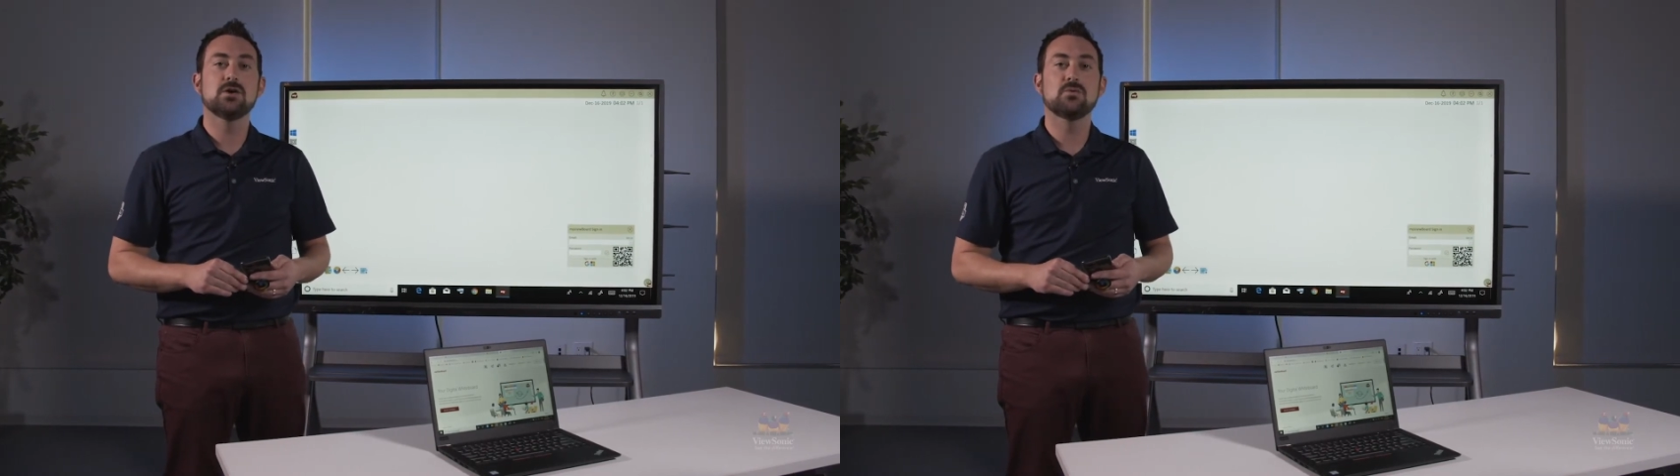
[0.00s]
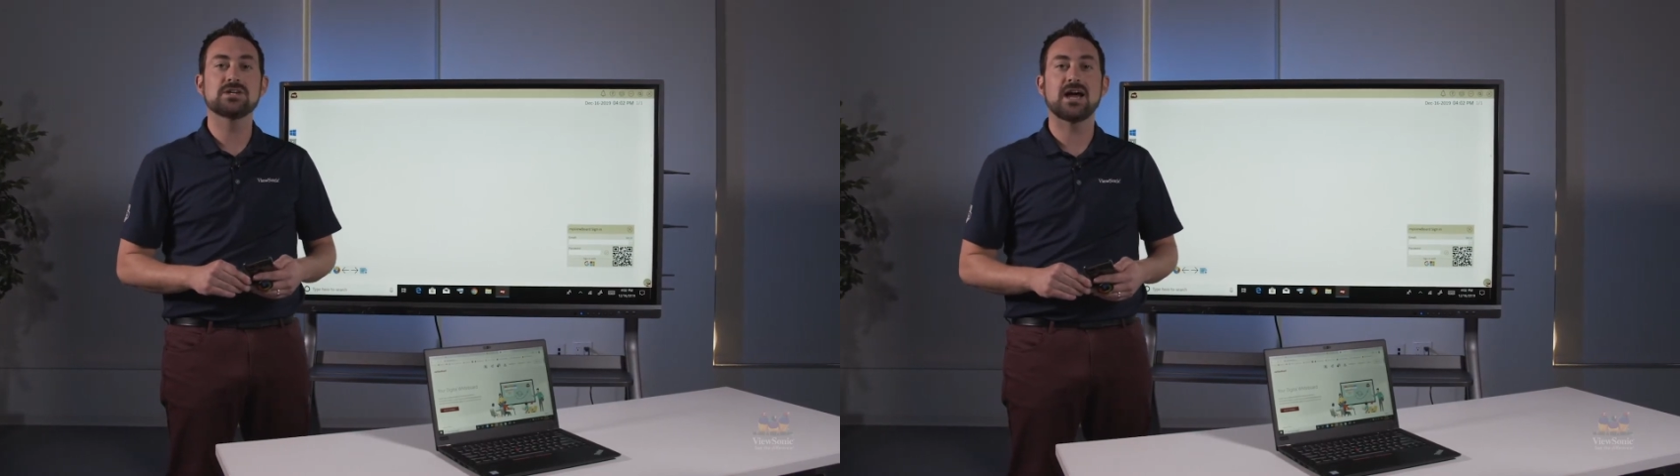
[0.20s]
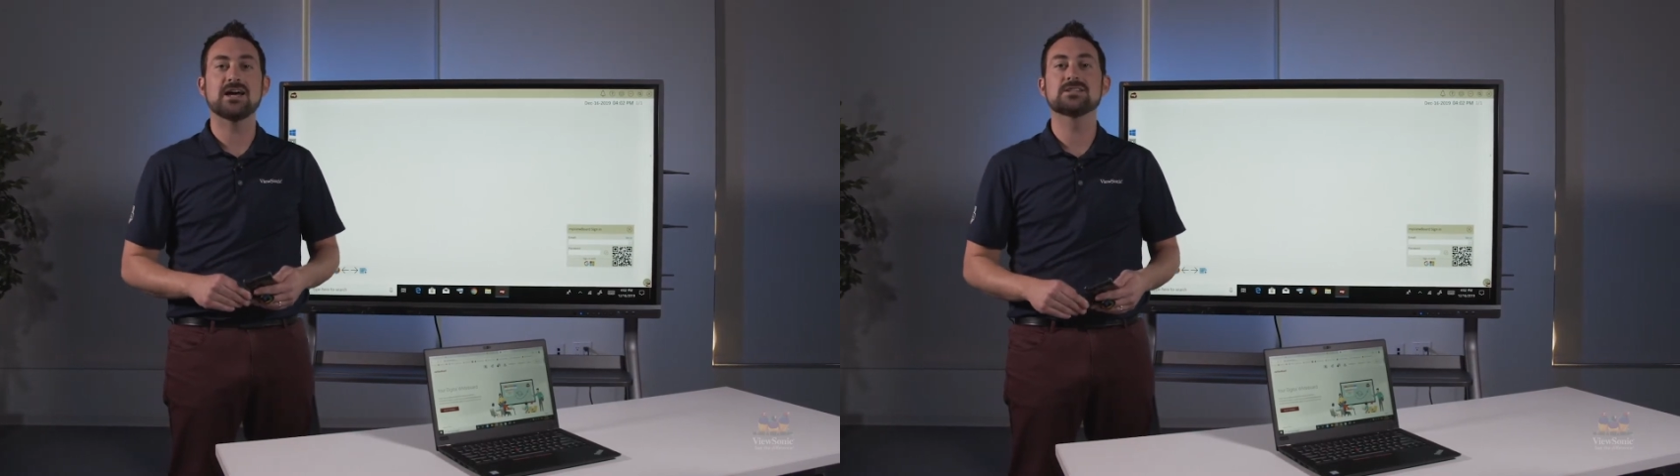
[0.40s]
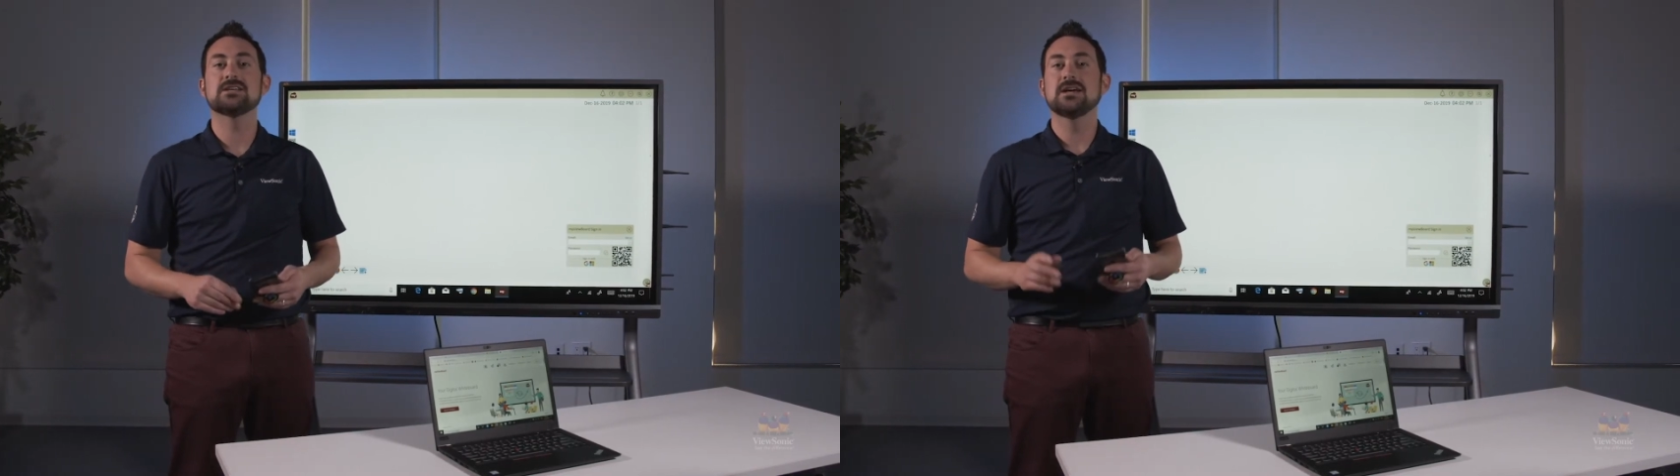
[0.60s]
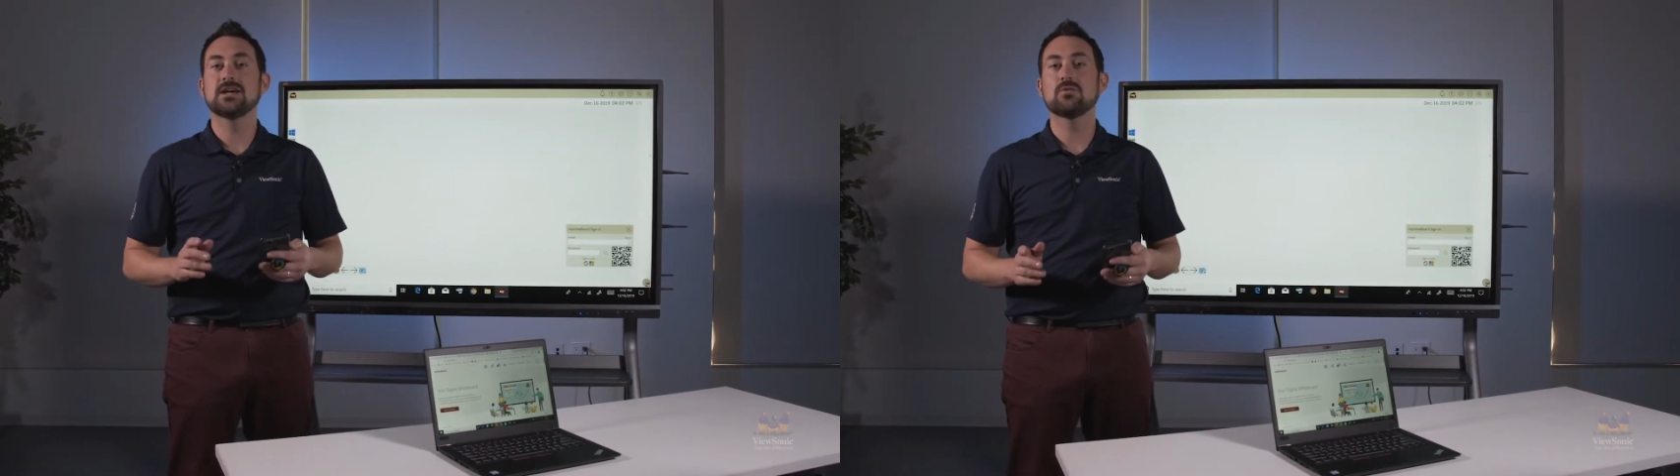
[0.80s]
which has
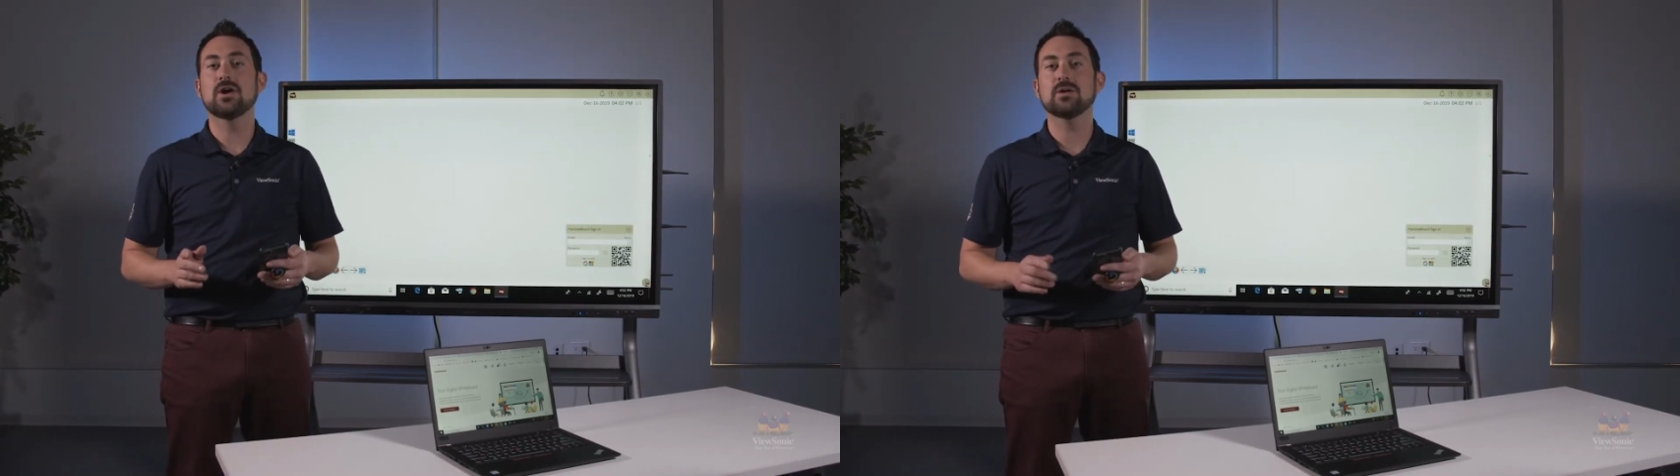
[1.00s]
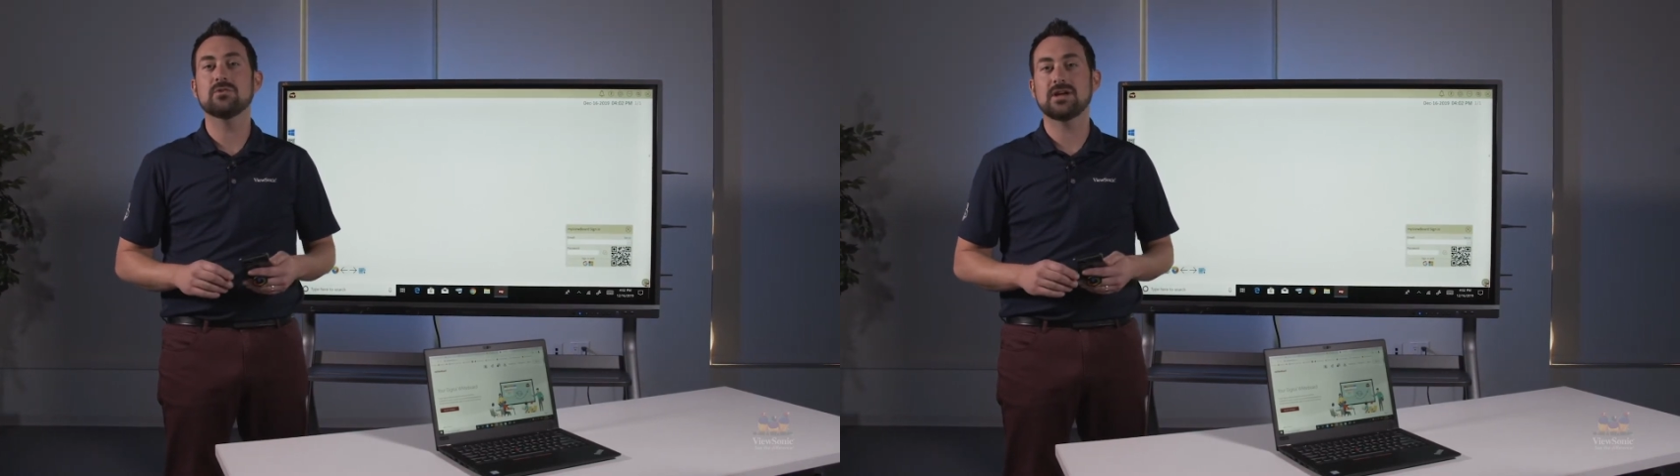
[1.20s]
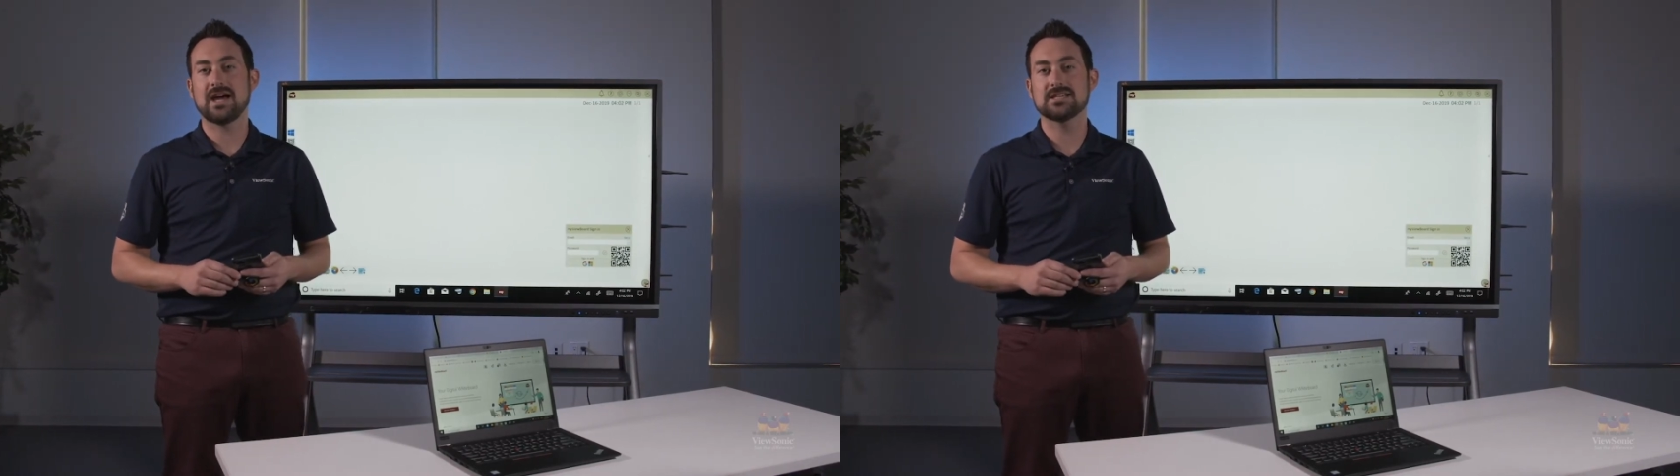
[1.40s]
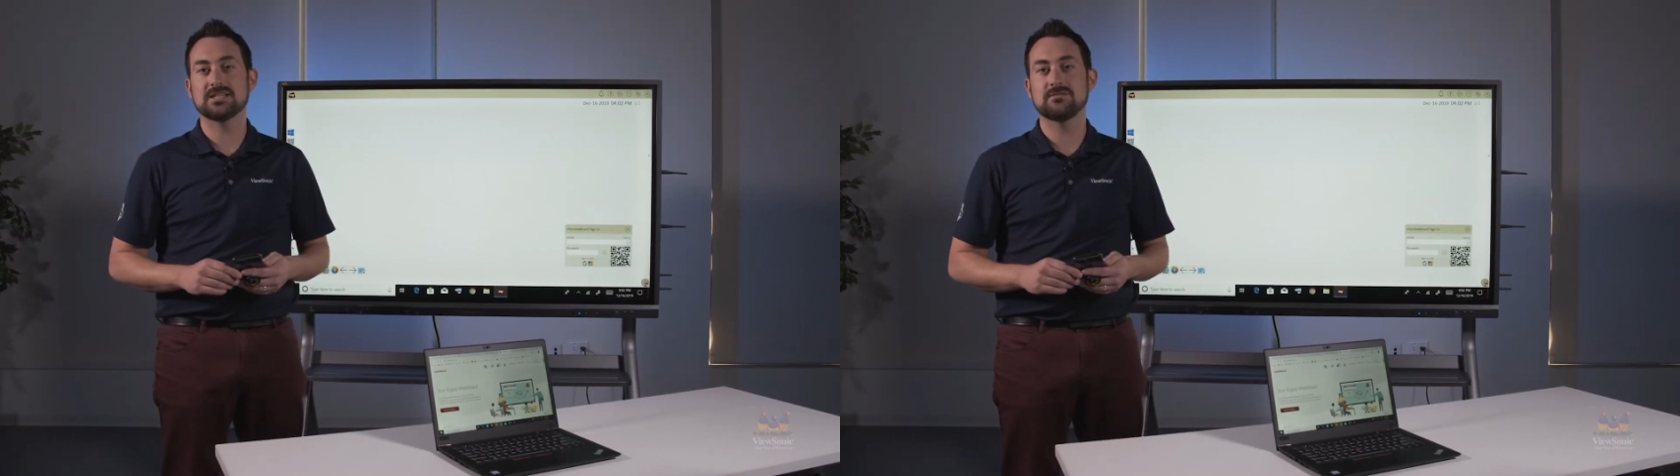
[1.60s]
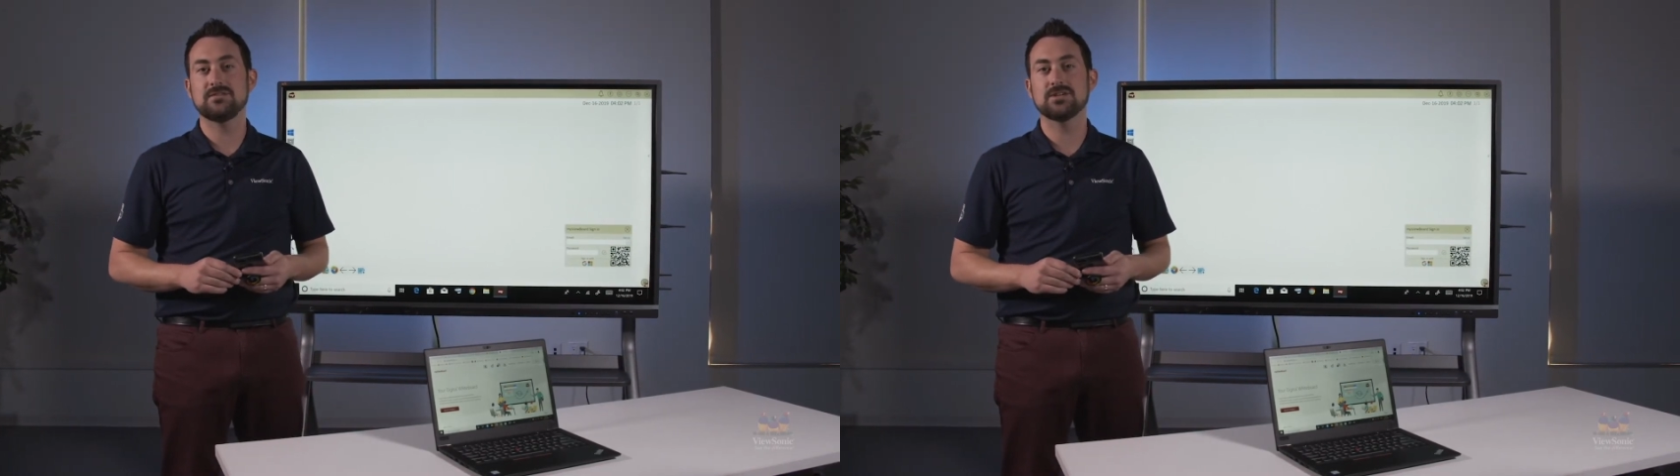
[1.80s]
incredible
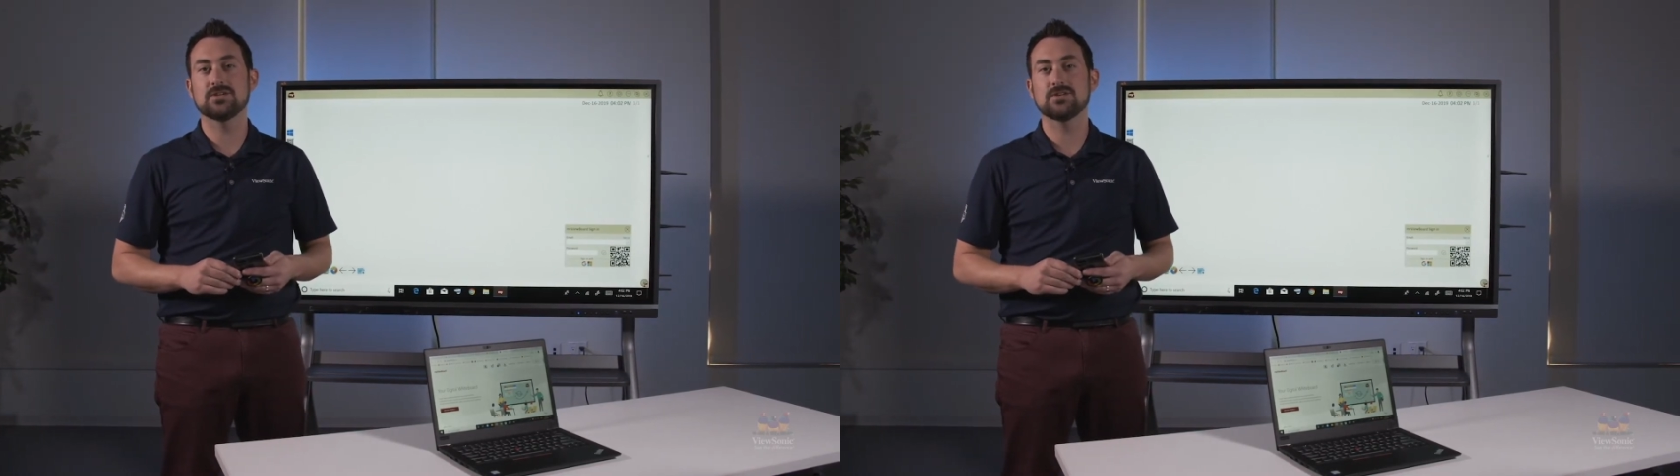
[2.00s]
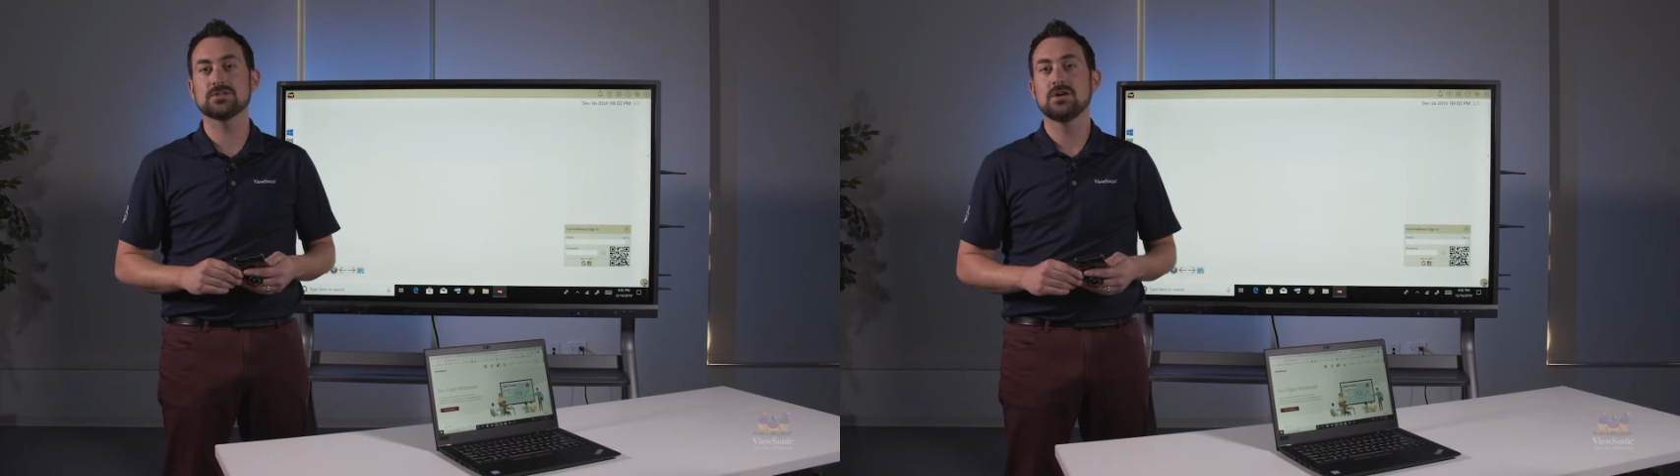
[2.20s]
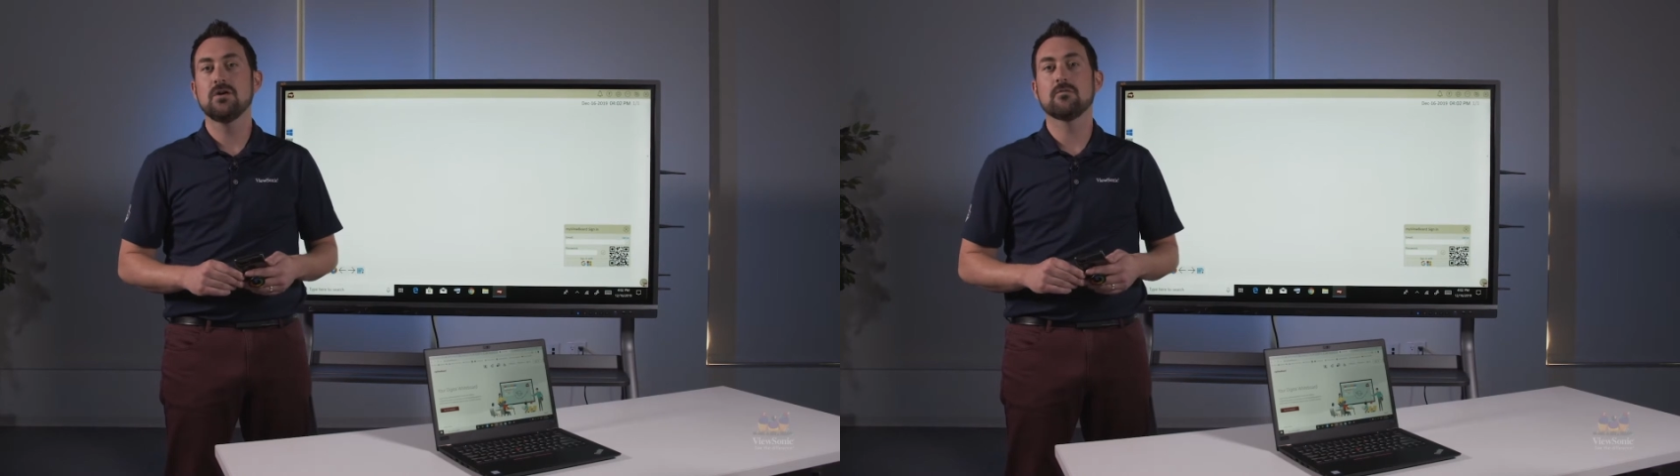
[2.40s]
casting features